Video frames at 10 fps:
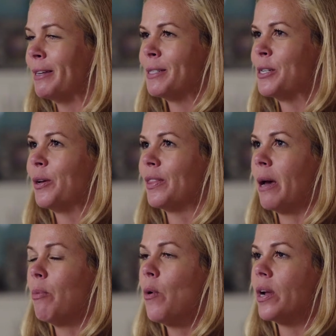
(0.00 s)
Still at
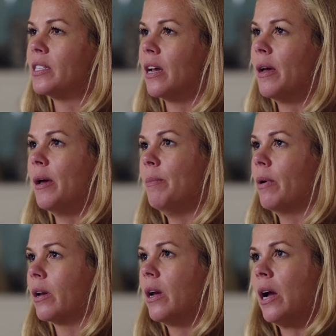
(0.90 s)
that point,
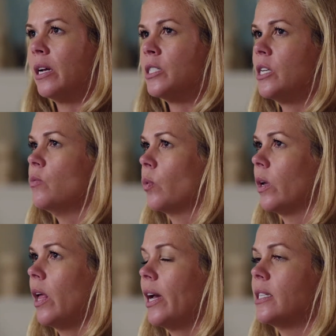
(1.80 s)
I didn't
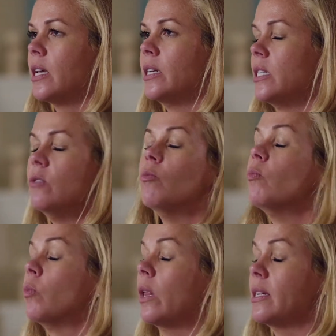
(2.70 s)
realize
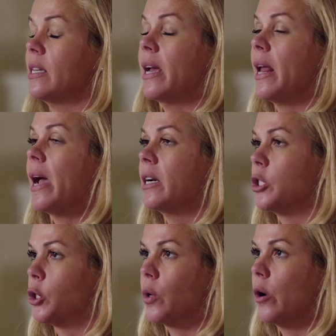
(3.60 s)
that I'd had a
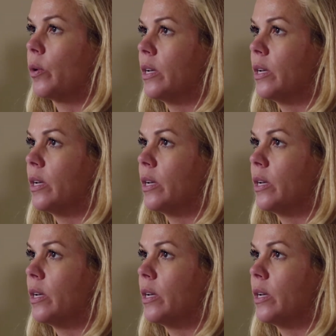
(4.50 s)
stroke.